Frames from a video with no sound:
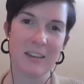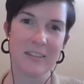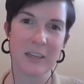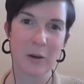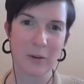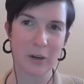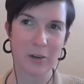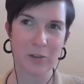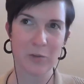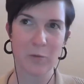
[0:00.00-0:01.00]
the
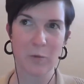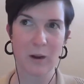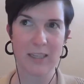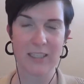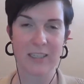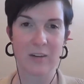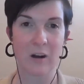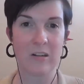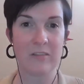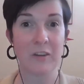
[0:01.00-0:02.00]
owners wanted
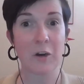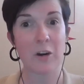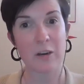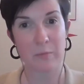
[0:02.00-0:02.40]
all of the current